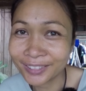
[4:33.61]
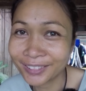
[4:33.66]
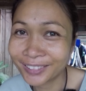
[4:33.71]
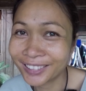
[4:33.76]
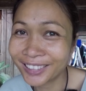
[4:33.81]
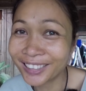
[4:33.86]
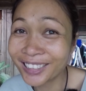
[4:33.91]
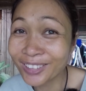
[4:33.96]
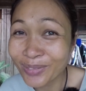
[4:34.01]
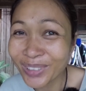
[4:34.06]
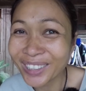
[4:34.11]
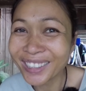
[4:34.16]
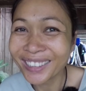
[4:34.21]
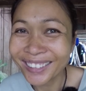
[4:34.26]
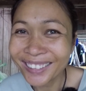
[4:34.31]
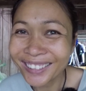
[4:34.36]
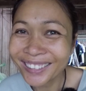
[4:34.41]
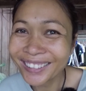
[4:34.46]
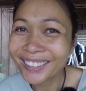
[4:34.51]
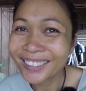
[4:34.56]
little bit,
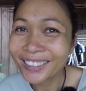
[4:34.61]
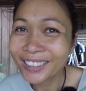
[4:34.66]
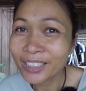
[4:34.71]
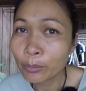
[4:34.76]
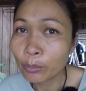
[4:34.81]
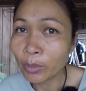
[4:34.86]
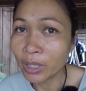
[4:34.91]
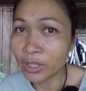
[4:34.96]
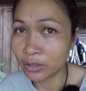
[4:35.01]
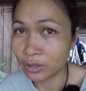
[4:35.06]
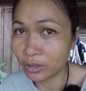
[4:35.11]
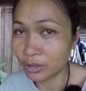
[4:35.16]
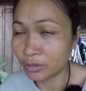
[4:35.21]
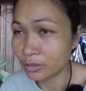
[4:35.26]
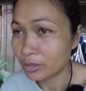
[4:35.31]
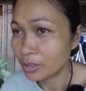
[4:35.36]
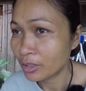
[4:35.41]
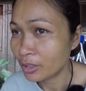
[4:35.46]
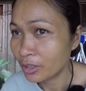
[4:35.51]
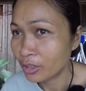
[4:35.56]
but it,
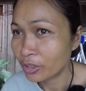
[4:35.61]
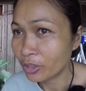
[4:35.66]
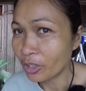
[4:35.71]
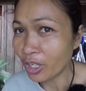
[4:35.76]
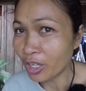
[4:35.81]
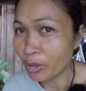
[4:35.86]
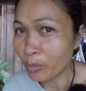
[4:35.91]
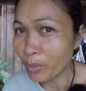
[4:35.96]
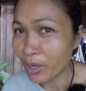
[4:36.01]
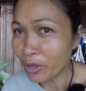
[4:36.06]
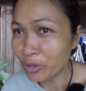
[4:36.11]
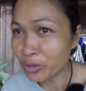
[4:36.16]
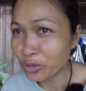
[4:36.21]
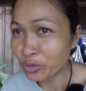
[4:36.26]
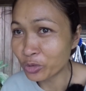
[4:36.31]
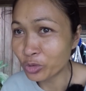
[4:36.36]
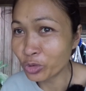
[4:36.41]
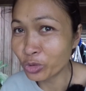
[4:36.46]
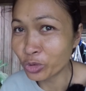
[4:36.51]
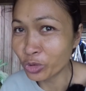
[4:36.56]
not
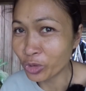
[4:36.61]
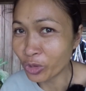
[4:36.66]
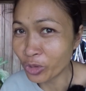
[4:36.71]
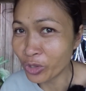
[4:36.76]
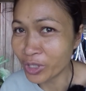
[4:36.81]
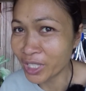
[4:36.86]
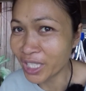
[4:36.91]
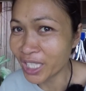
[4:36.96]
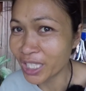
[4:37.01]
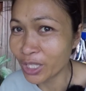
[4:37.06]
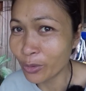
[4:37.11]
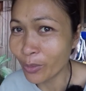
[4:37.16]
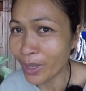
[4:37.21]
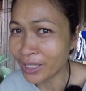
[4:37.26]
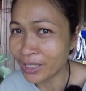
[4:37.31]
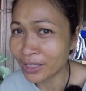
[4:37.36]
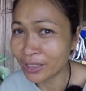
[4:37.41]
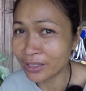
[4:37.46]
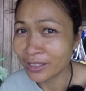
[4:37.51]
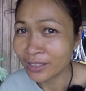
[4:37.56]
about do only
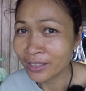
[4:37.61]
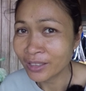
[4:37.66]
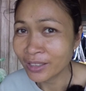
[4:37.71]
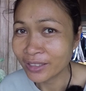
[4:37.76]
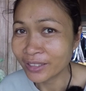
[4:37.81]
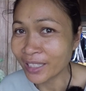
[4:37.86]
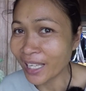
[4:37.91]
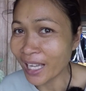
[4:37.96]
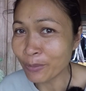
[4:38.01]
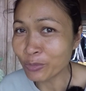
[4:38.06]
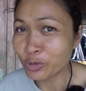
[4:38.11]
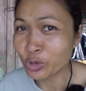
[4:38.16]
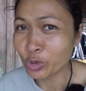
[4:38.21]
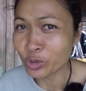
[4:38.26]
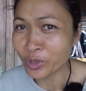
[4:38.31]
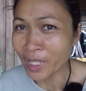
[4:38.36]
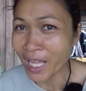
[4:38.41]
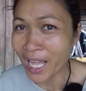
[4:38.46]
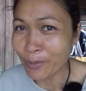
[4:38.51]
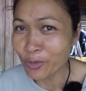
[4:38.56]
one time, two
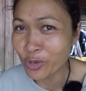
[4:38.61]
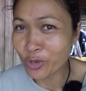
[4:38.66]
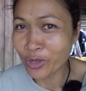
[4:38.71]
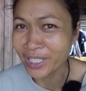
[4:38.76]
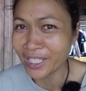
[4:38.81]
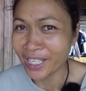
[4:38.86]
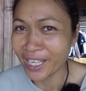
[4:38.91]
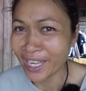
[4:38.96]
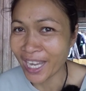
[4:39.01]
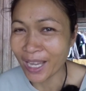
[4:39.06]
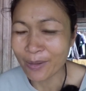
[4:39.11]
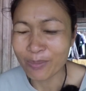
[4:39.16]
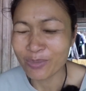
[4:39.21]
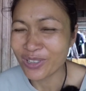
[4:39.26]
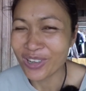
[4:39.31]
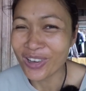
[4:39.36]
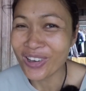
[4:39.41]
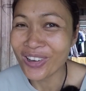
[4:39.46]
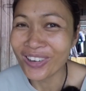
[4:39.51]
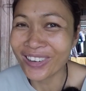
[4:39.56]
time. You gonna have
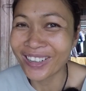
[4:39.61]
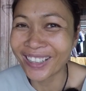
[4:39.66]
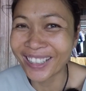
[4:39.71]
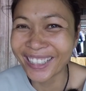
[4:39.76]
no.